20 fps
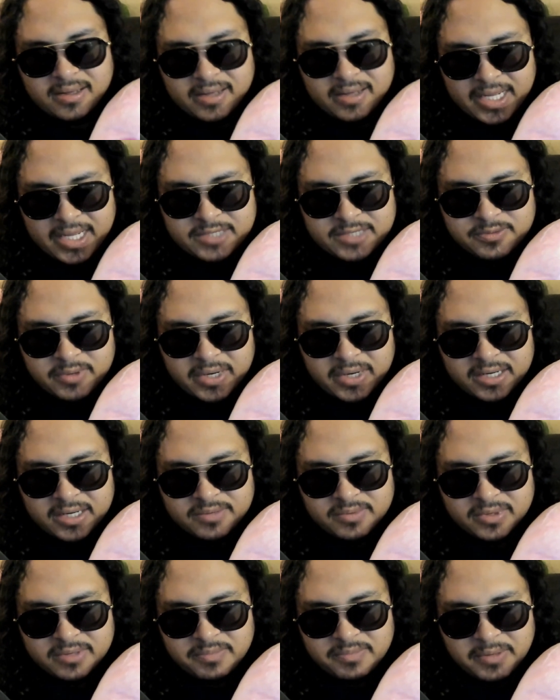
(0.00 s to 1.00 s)
It's
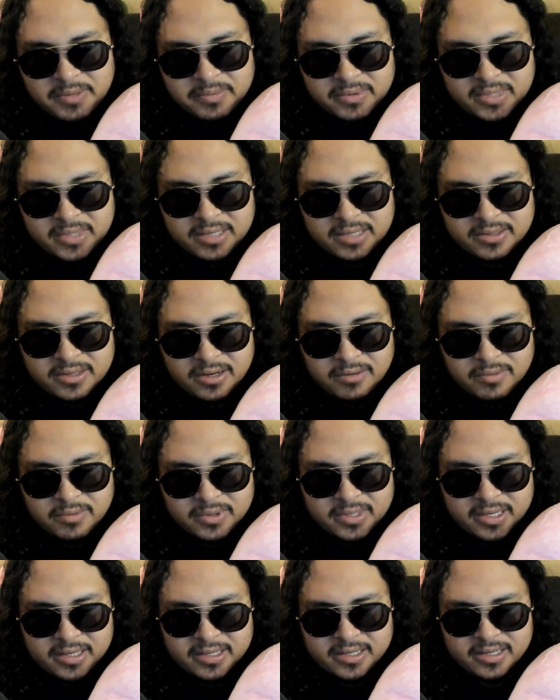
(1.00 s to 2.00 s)
weird when people are like, no,
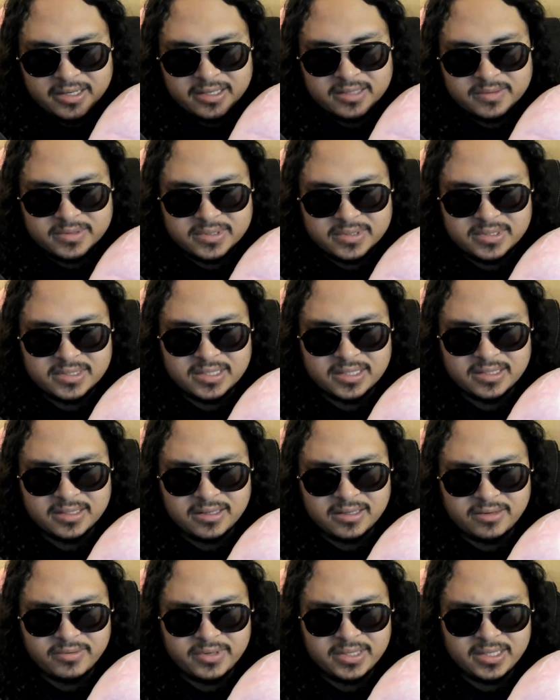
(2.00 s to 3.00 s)
we're not animals. Like,
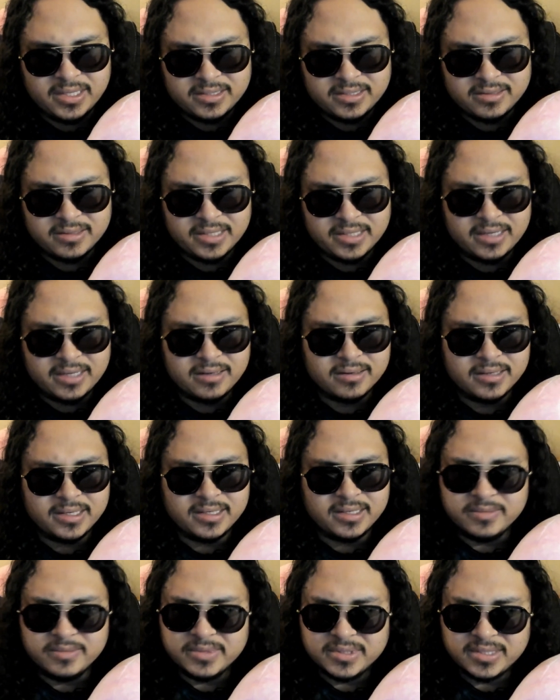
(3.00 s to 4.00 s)
no, we literally are
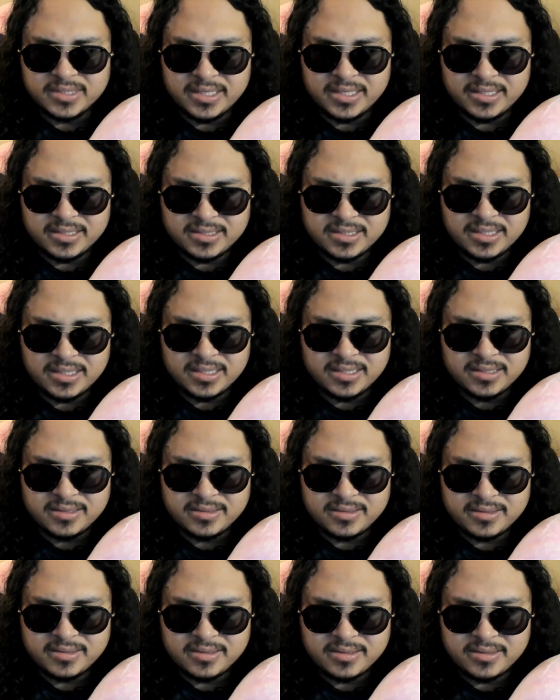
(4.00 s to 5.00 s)
animals, guys. Like,
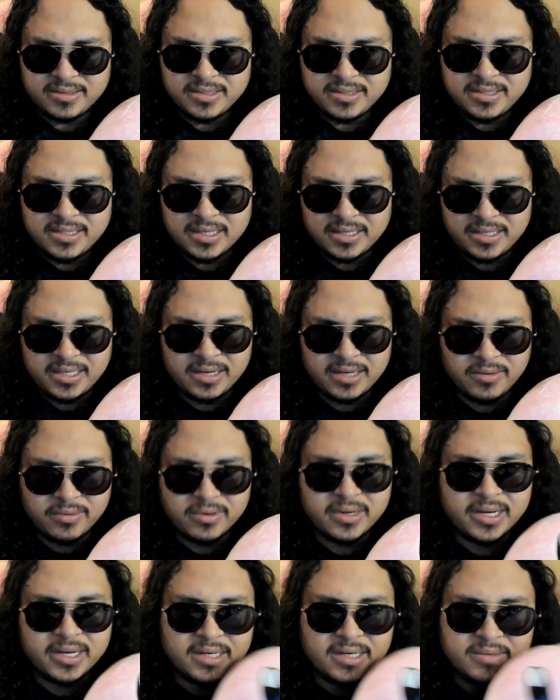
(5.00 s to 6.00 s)
yeah,
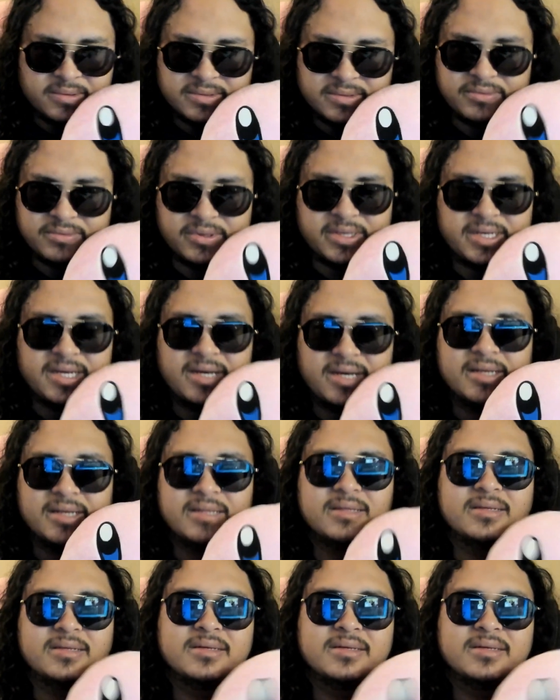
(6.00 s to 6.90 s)
we're animals. We're not